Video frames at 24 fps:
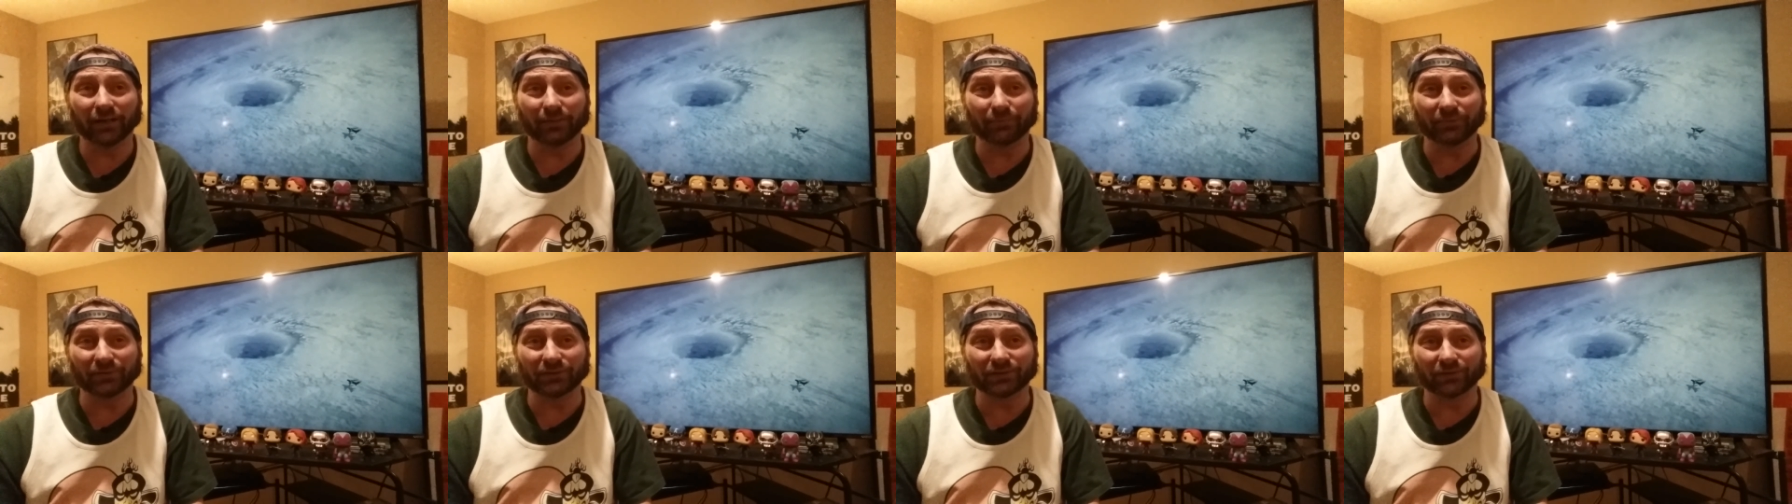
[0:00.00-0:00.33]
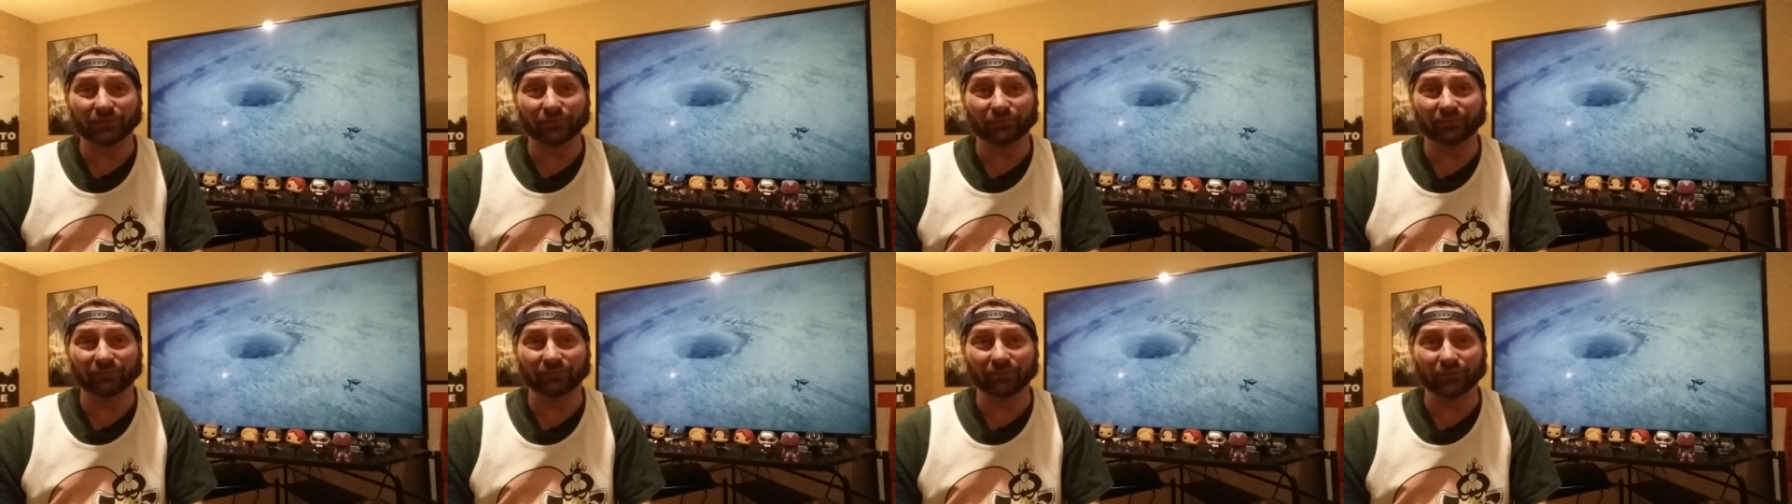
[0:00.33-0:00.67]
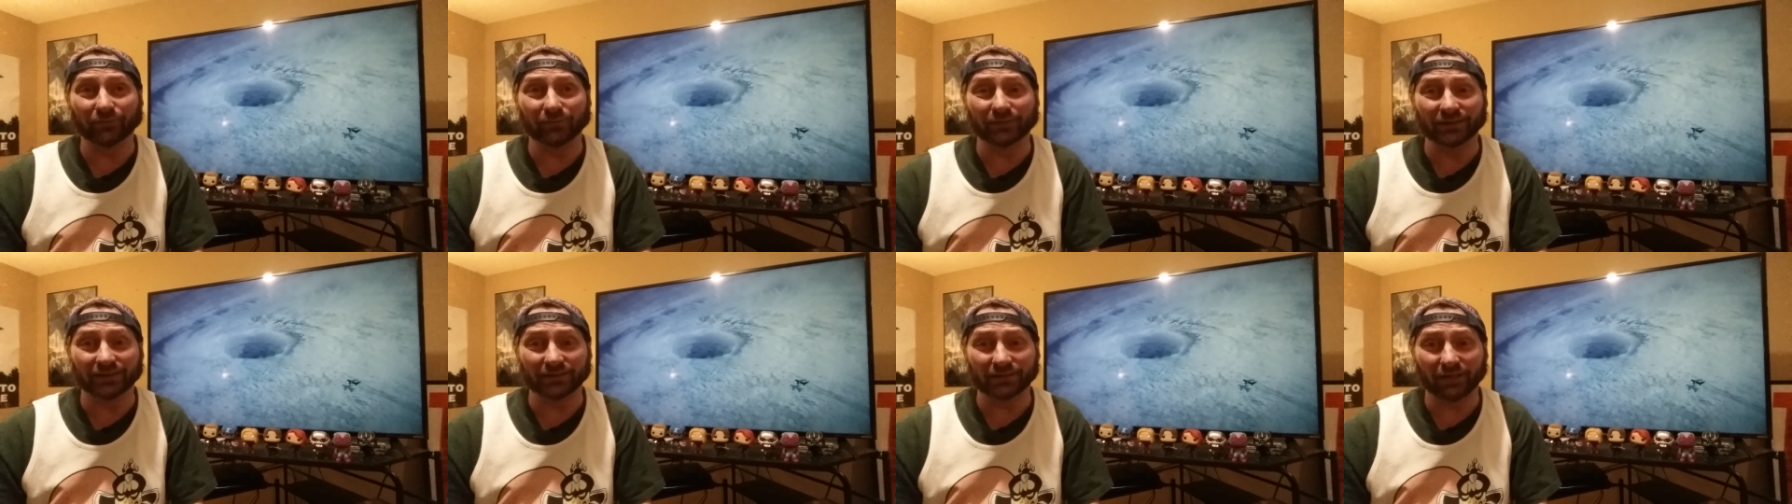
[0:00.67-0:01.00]
episode
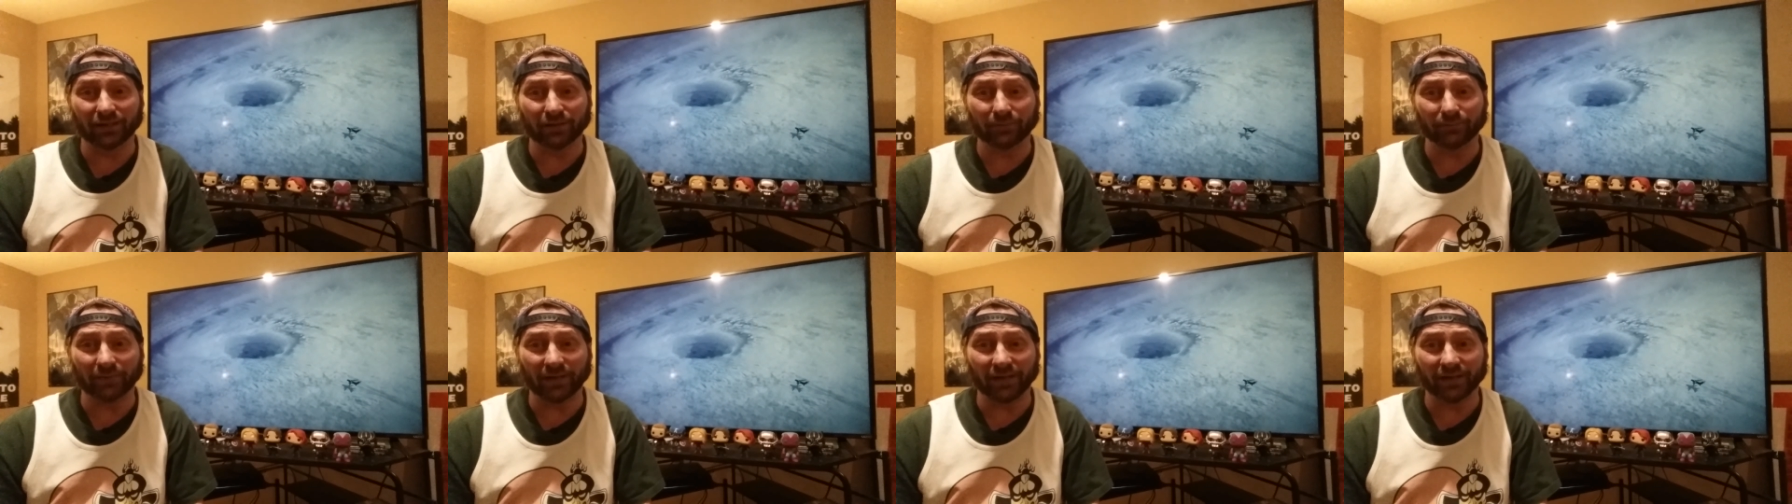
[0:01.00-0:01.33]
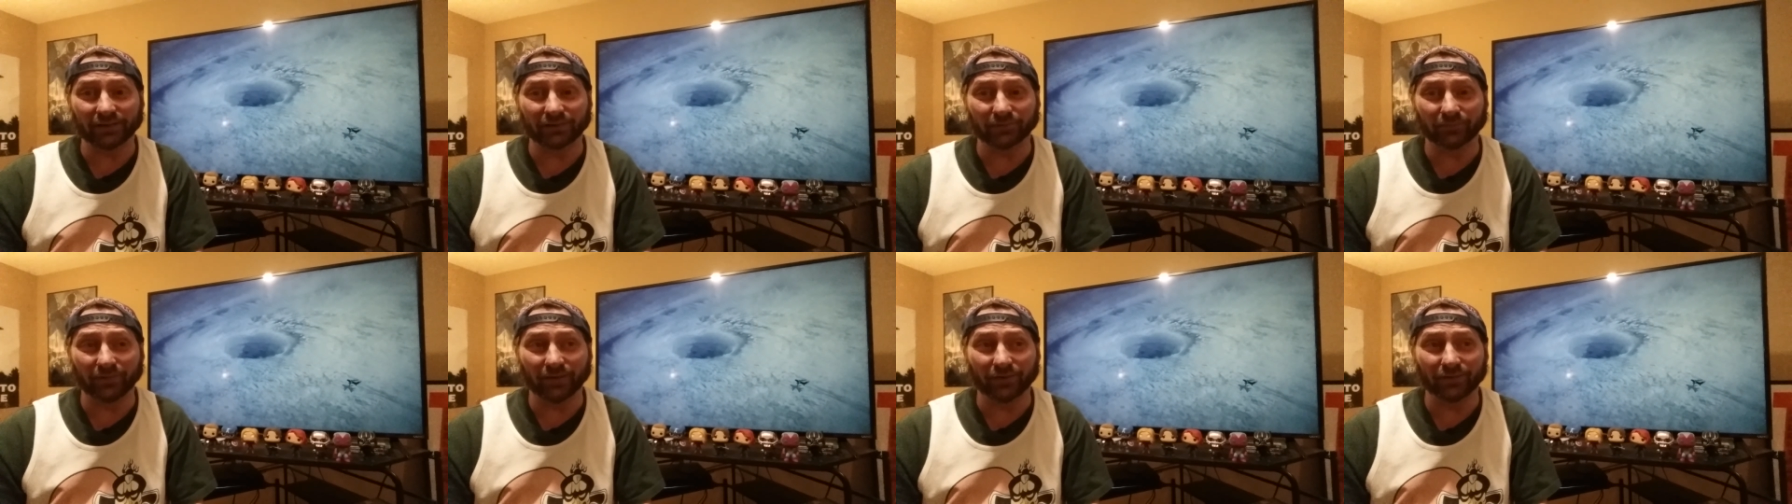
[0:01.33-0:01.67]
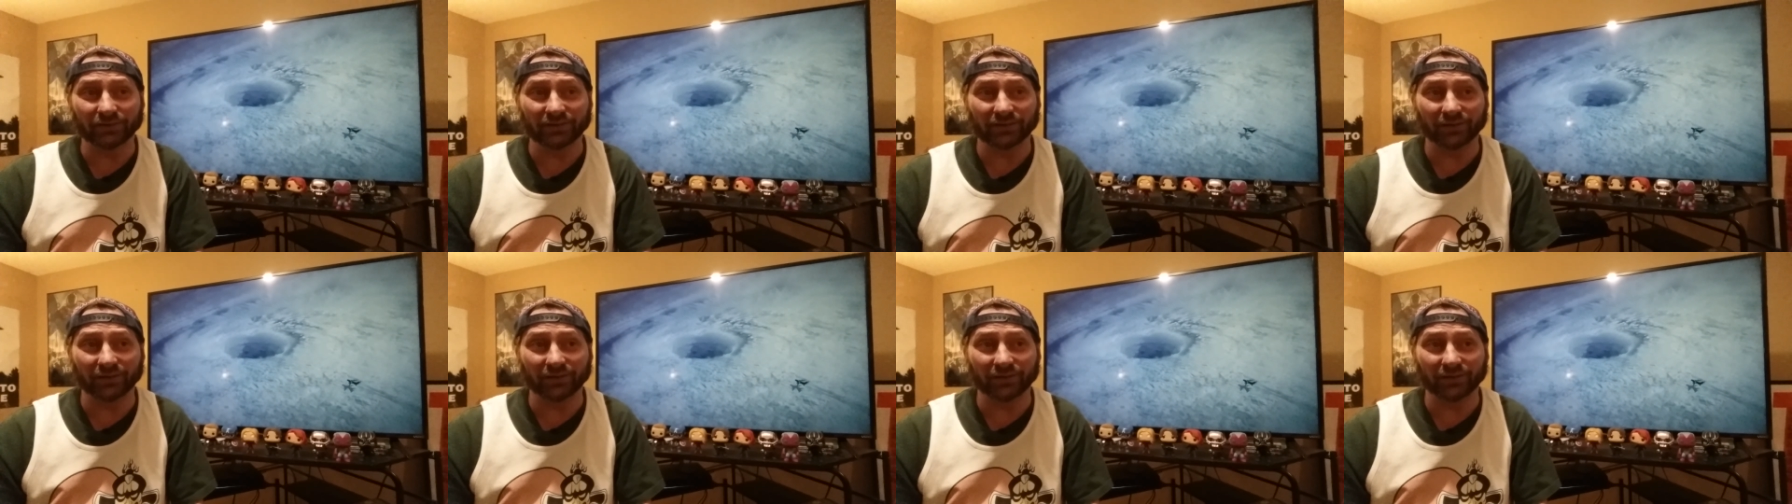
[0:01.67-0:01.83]
review is up as well.